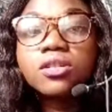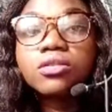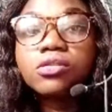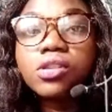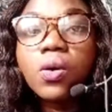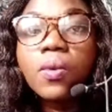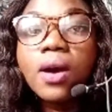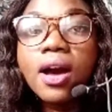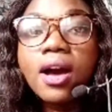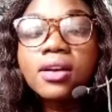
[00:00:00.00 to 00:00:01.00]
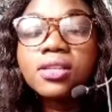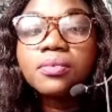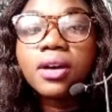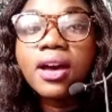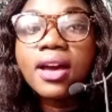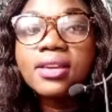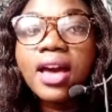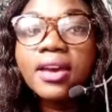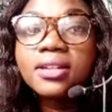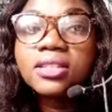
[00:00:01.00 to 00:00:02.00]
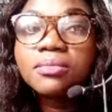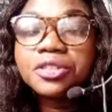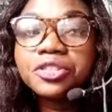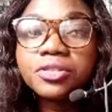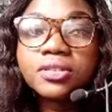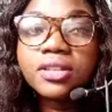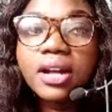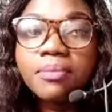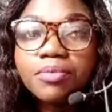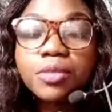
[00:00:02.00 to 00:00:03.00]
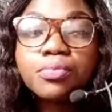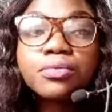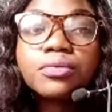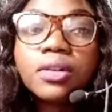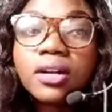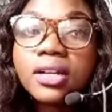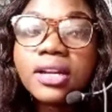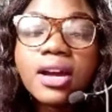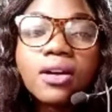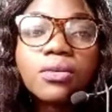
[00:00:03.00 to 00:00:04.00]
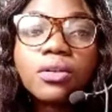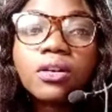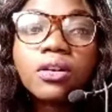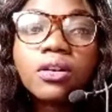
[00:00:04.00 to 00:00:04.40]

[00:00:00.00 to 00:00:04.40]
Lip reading: So as I earlier mentioned that people are now